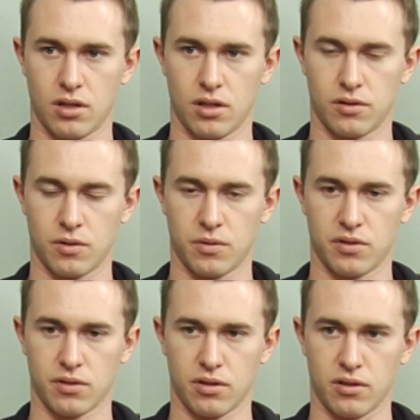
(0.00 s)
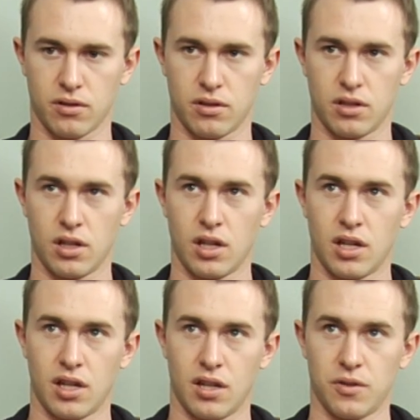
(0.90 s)
So it was a
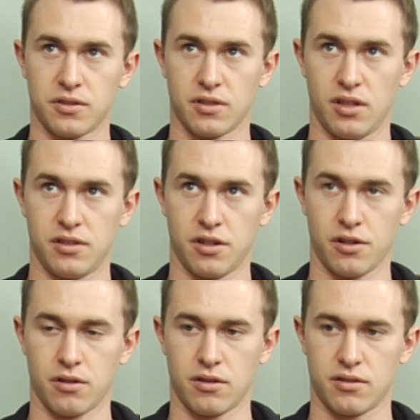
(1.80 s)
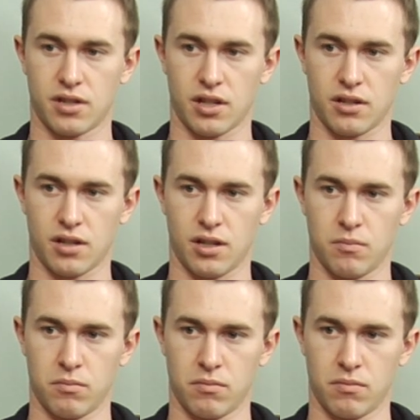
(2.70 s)
little easier the second time.